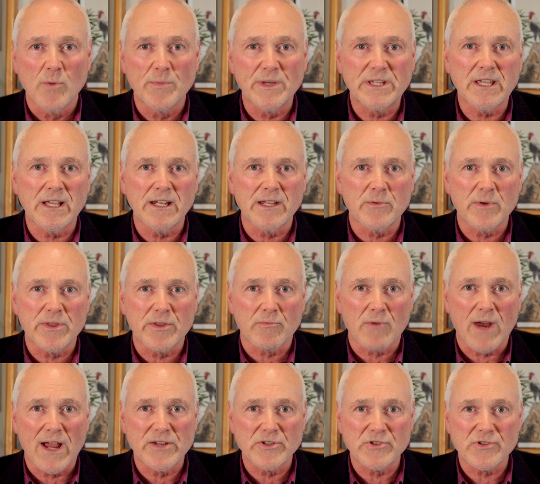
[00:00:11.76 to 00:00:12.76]
We'll be dealing with a
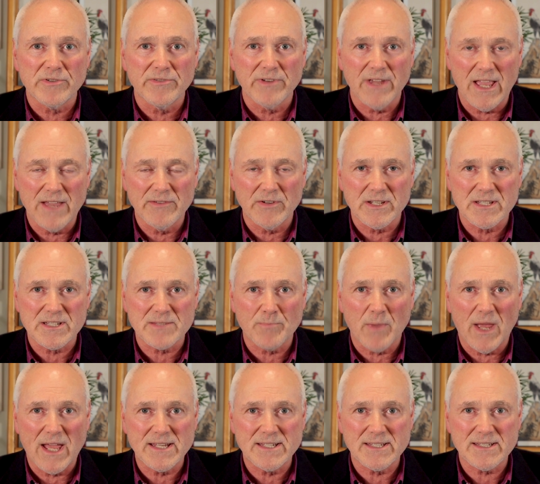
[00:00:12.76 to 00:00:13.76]
range of
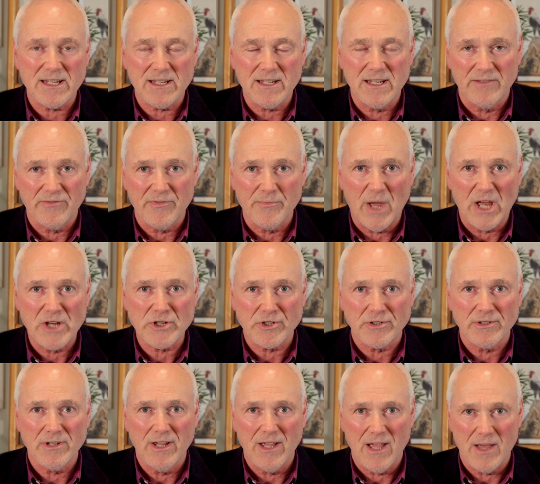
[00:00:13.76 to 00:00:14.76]
evidence-based
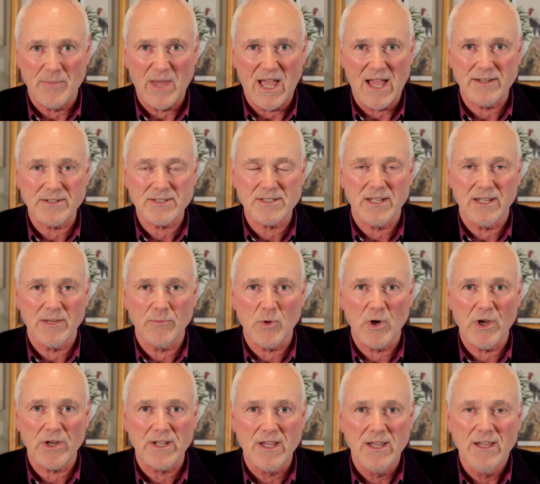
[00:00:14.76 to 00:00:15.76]
information about
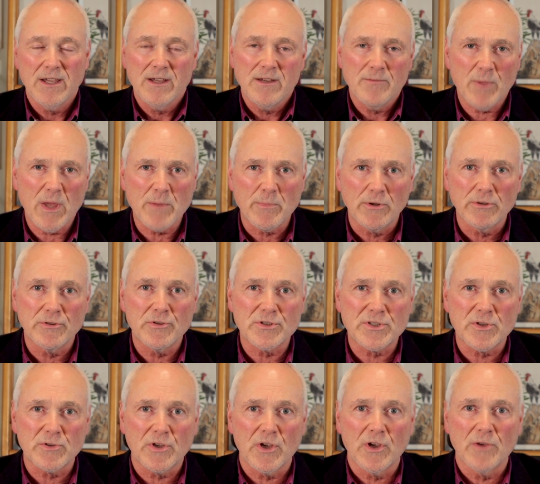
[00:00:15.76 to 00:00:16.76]
teamwork. People use
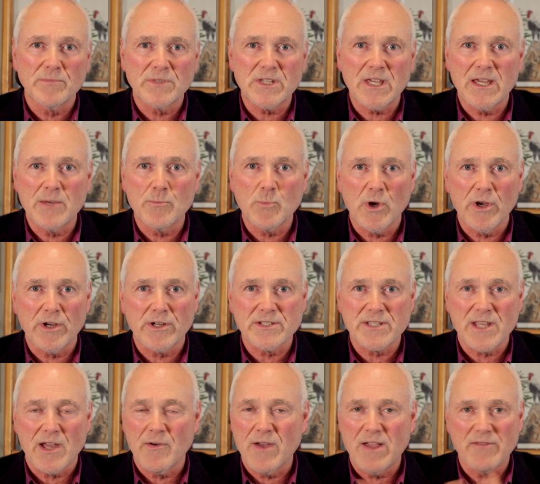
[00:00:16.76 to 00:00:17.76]
the term teamwork as
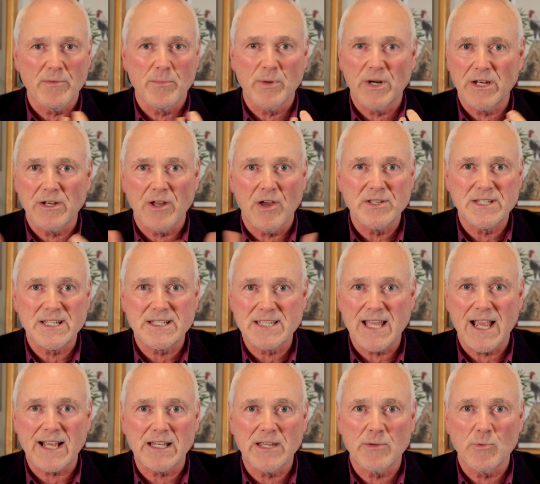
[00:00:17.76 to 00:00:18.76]
though everybody knows
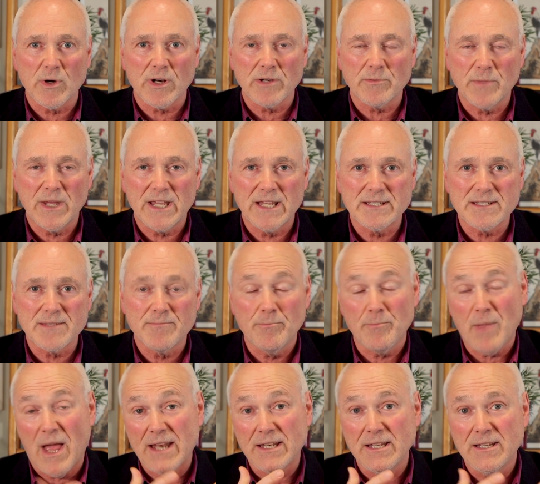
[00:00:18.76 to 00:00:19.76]
exactly what it means,
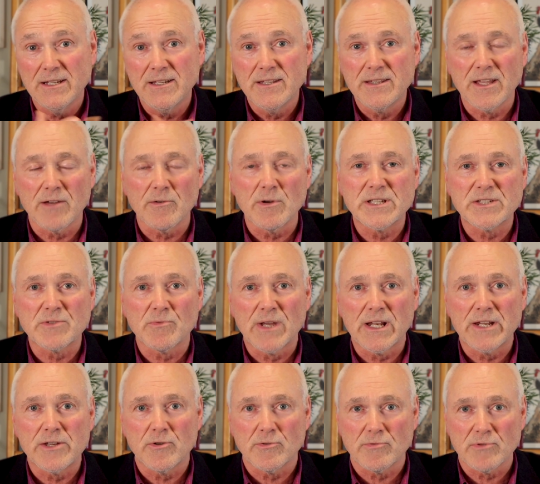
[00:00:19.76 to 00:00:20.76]
but there is
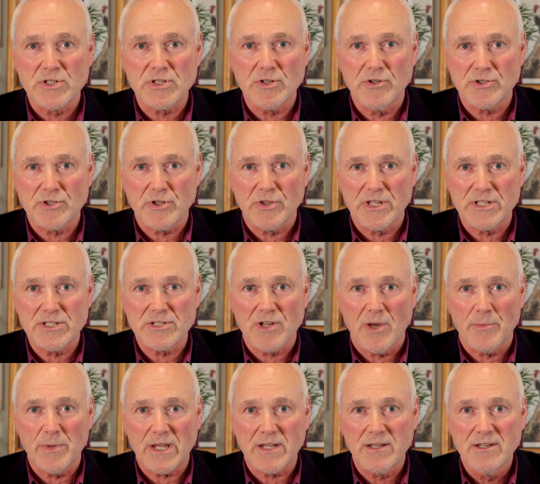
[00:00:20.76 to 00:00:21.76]
really good research on this
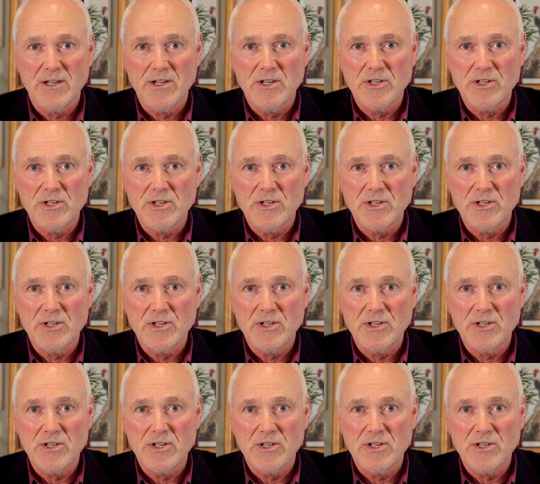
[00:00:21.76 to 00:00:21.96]
topic.